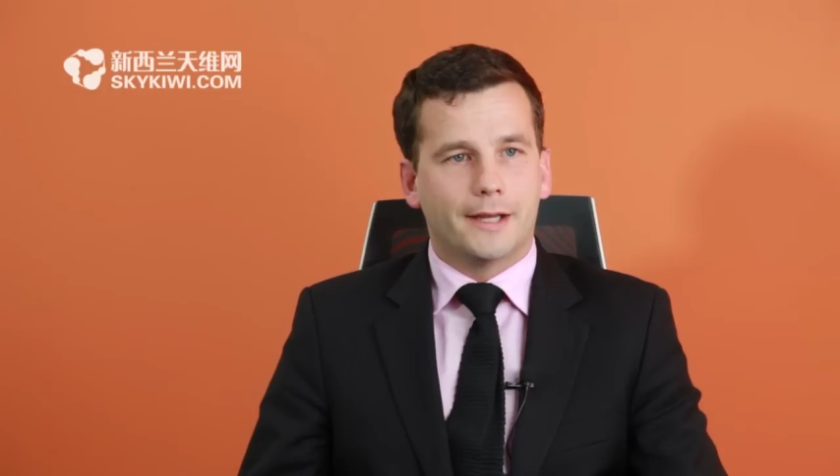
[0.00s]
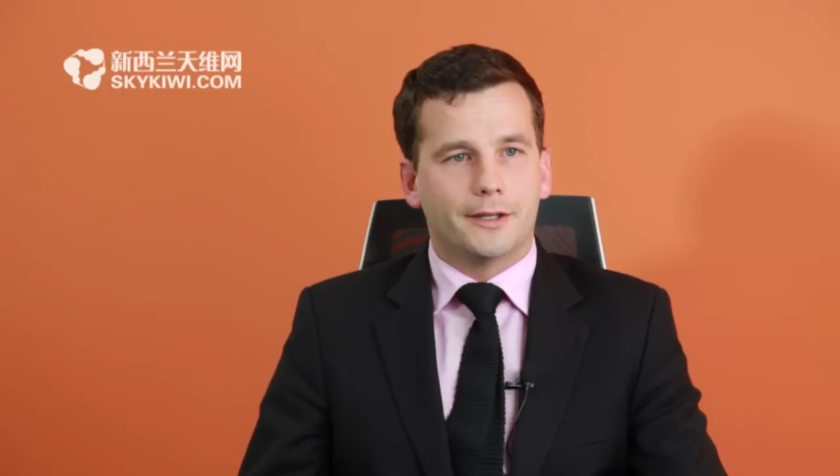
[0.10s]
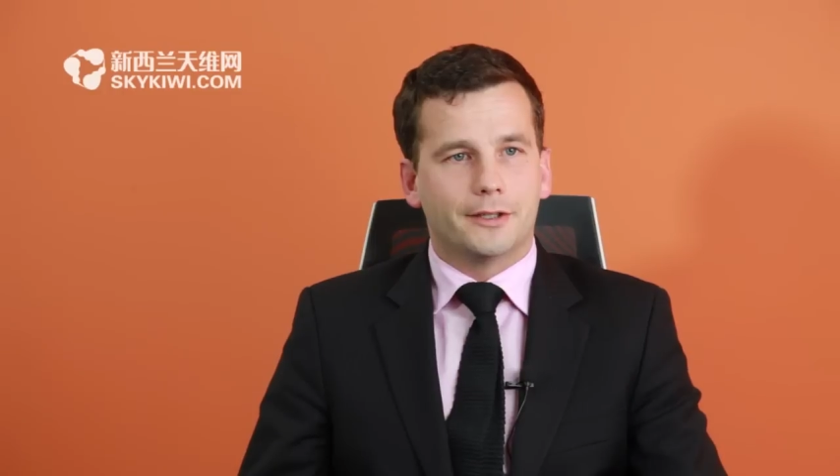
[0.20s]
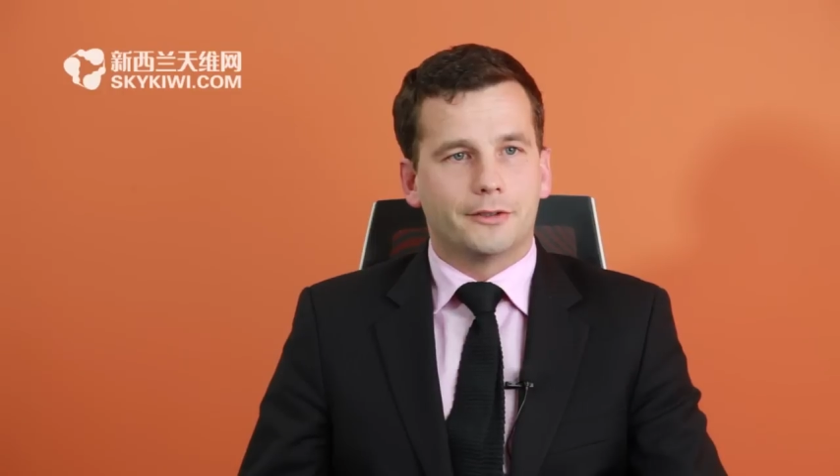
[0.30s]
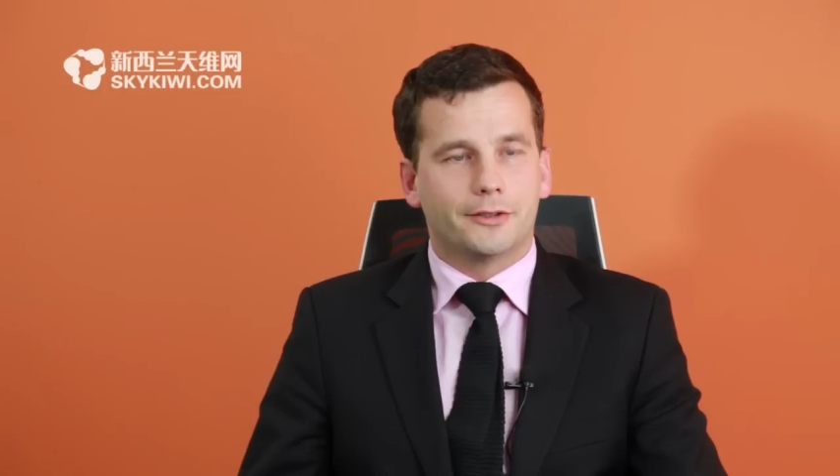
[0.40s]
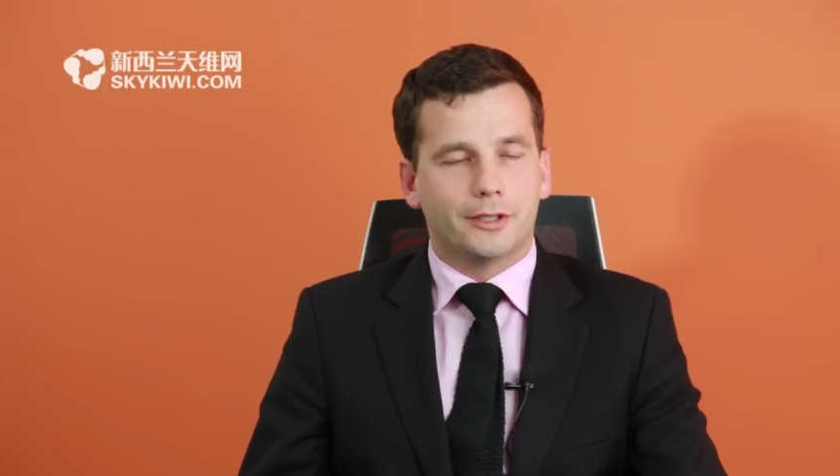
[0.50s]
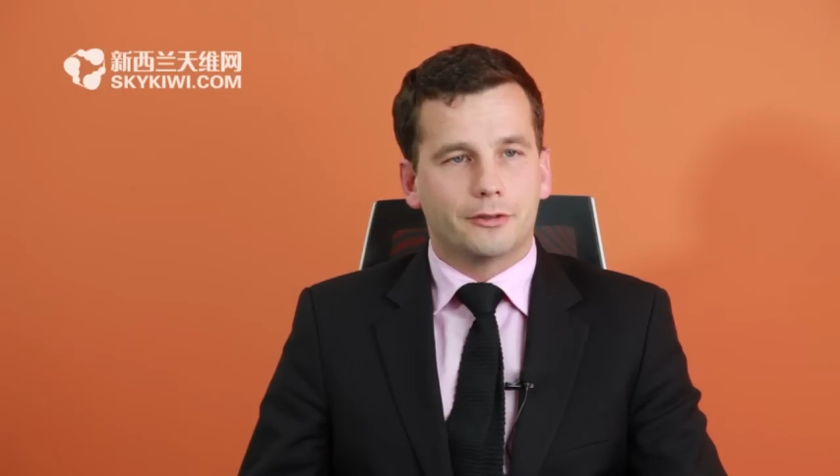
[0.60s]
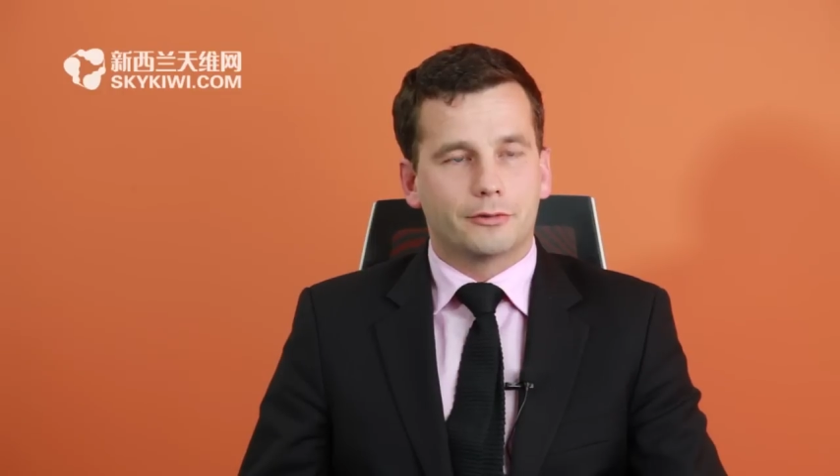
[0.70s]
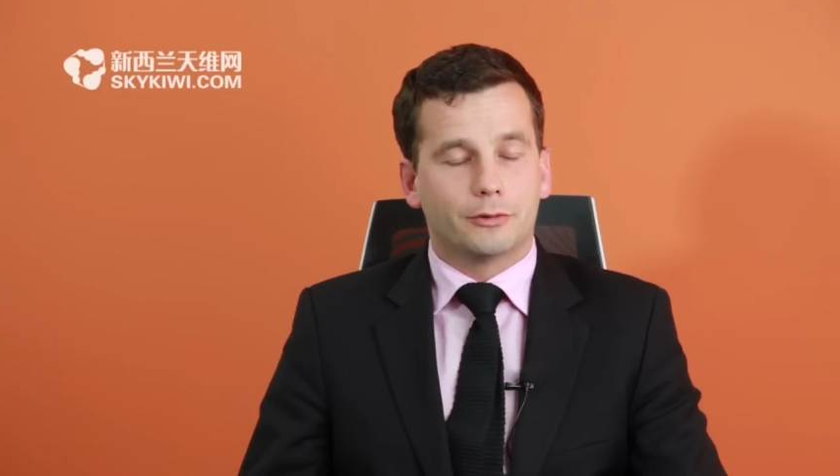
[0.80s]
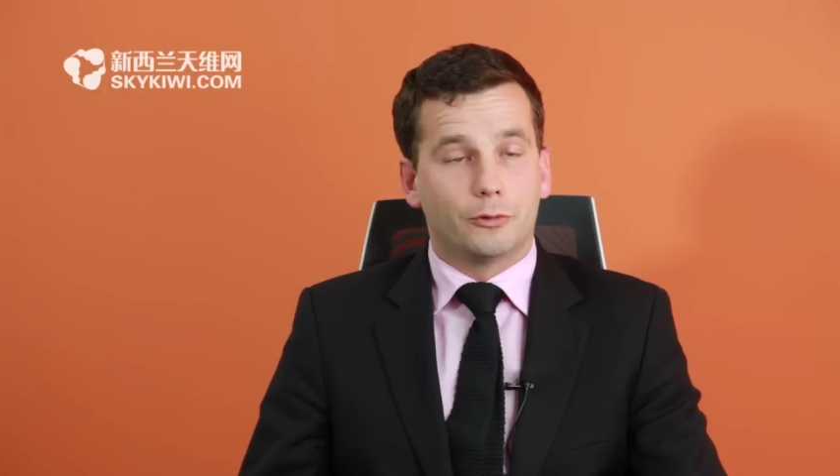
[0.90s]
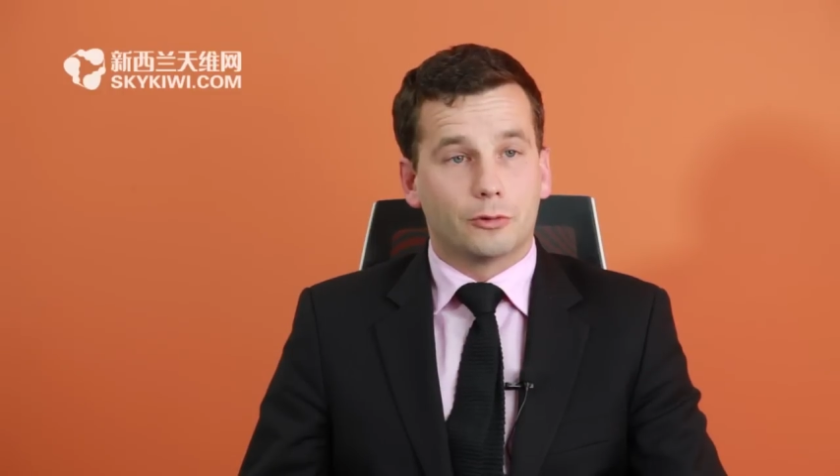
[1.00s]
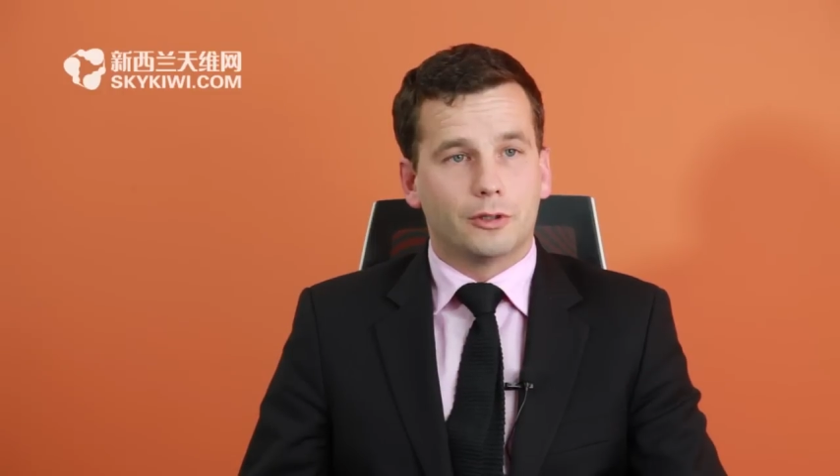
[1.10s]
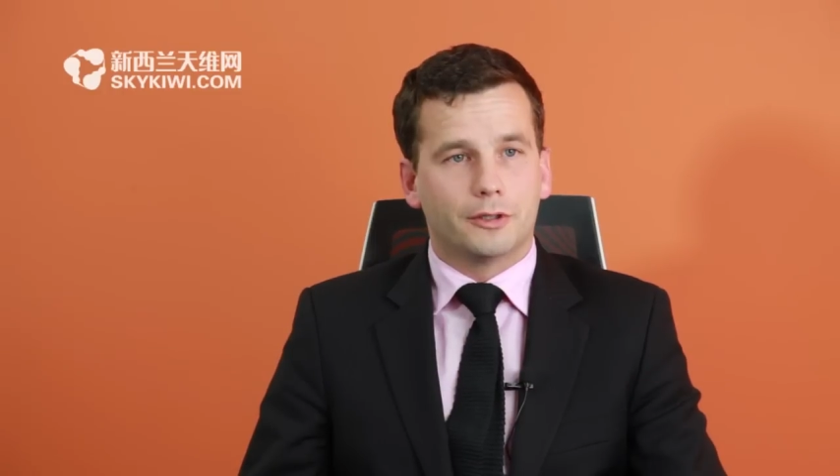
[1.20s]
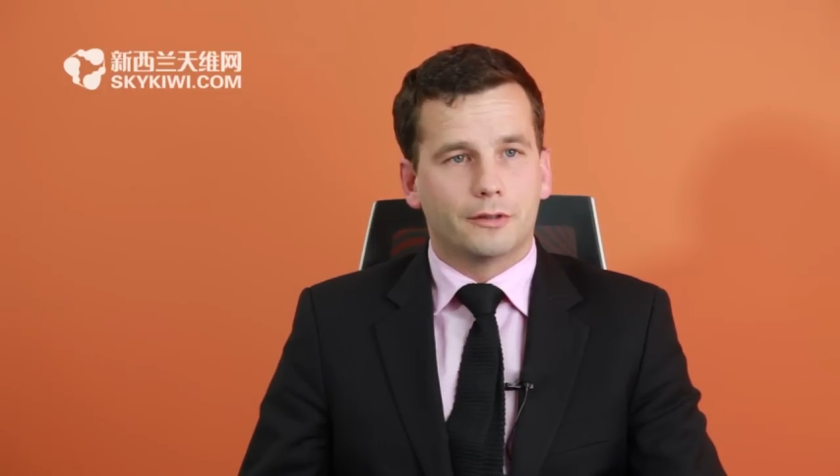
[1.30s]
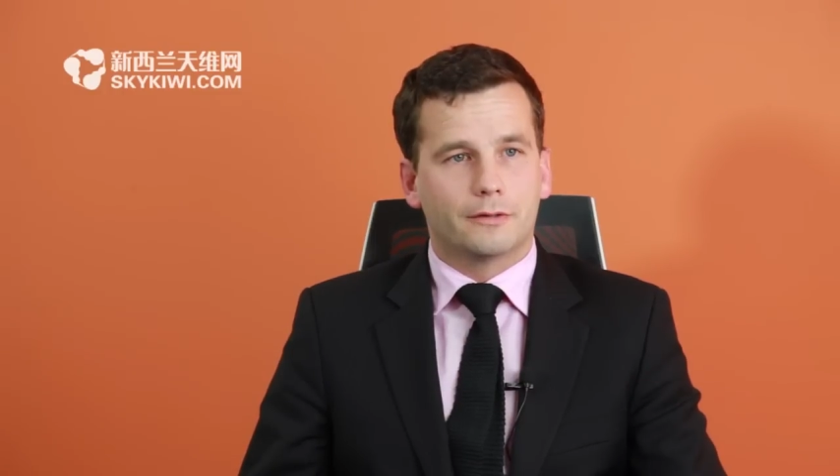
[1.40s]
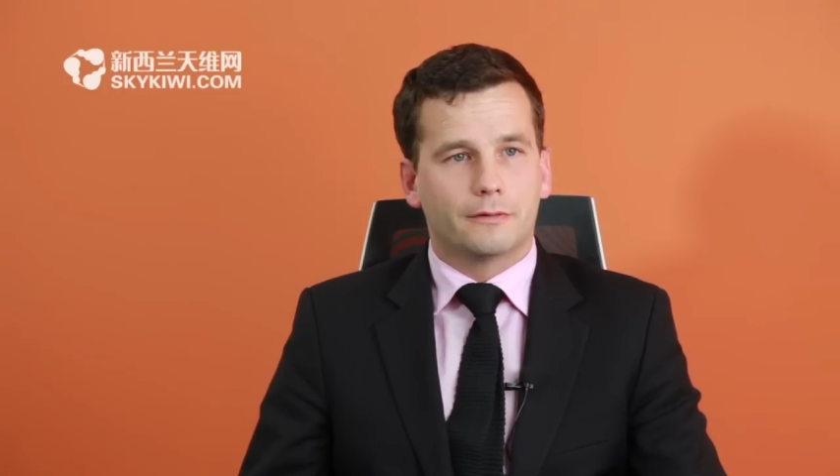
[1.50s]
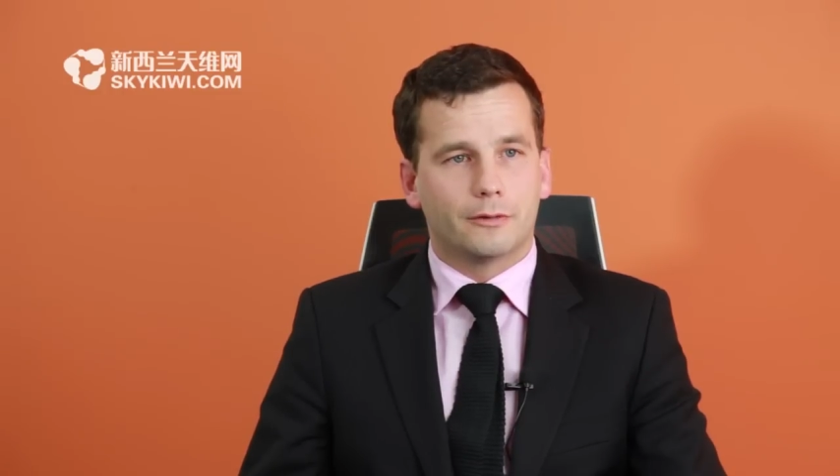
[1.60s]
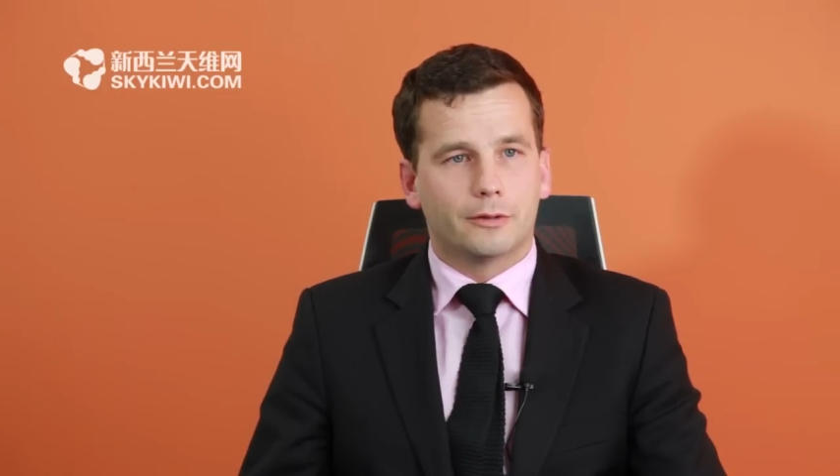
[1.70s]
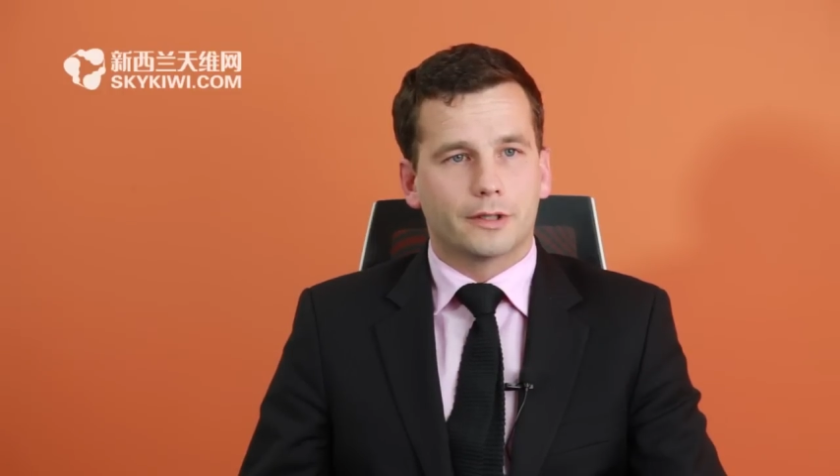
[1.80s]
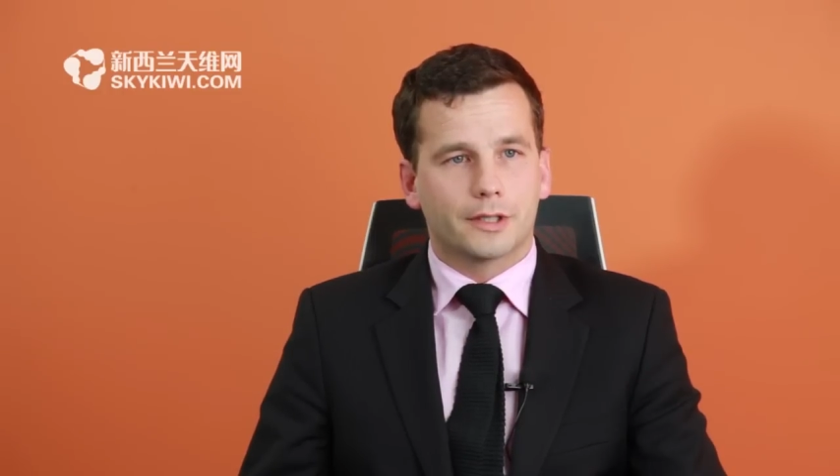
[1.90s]
in central Auckland,
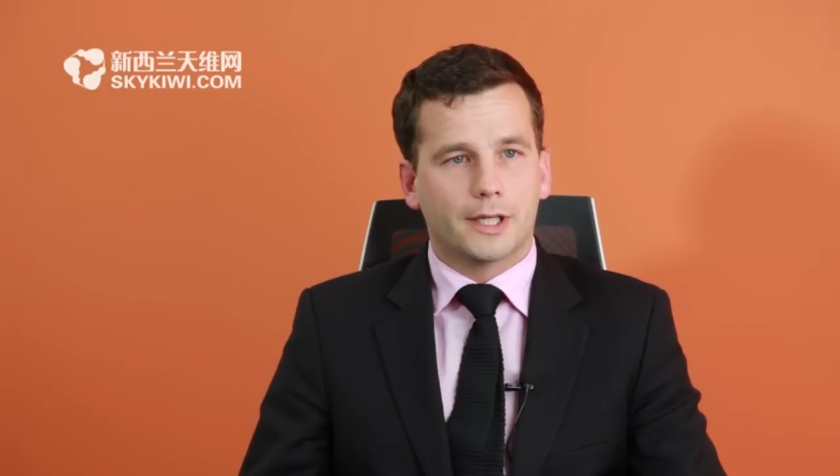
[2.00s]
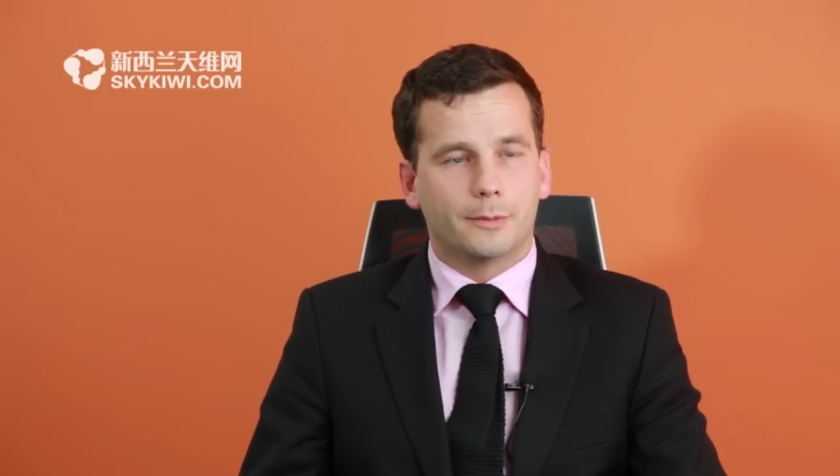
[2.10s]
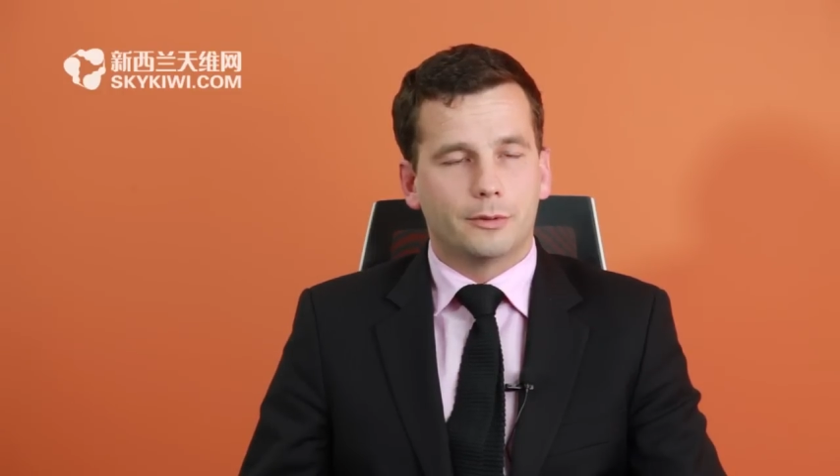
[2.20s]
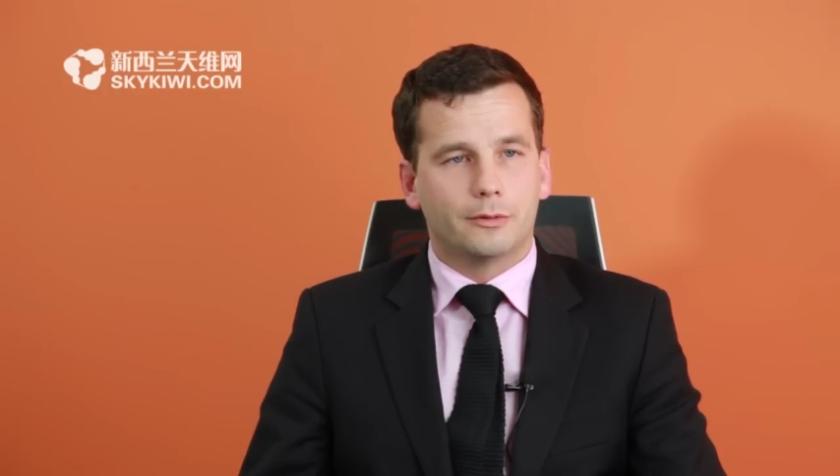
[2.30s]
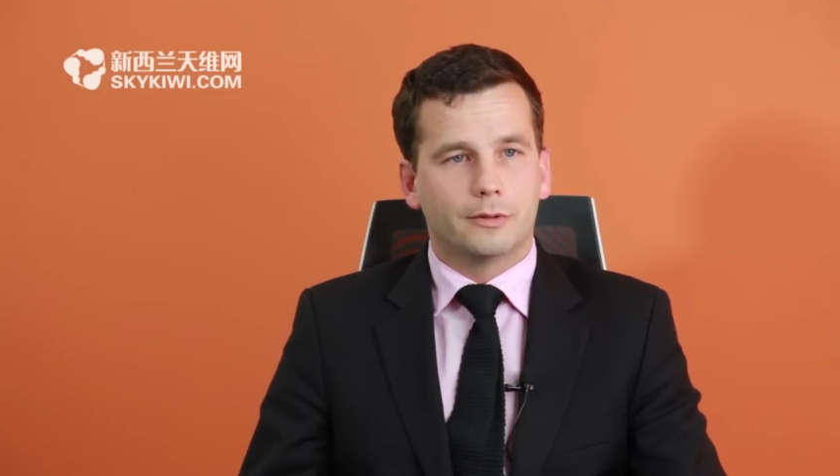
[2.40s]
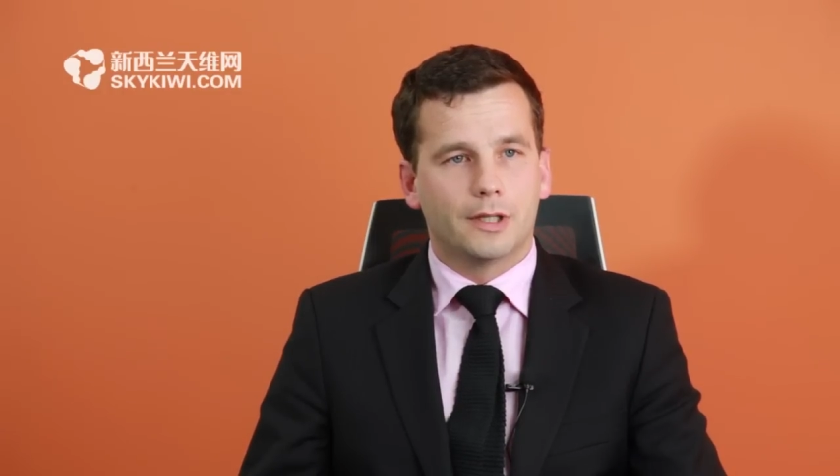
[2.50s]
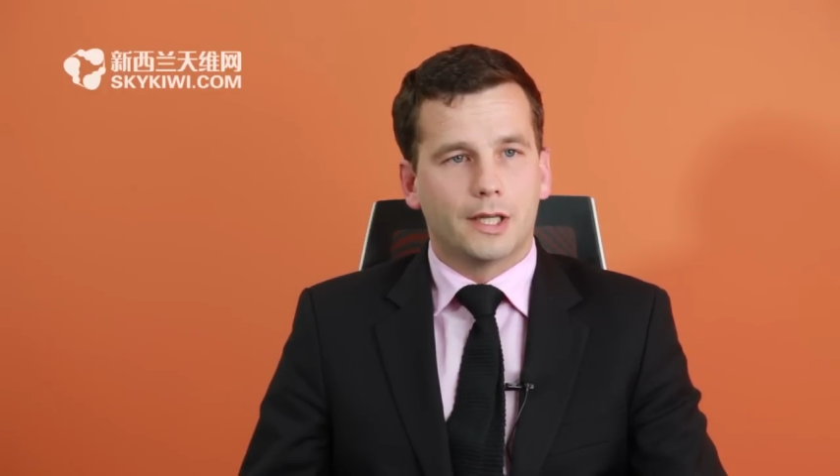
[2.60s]
for example.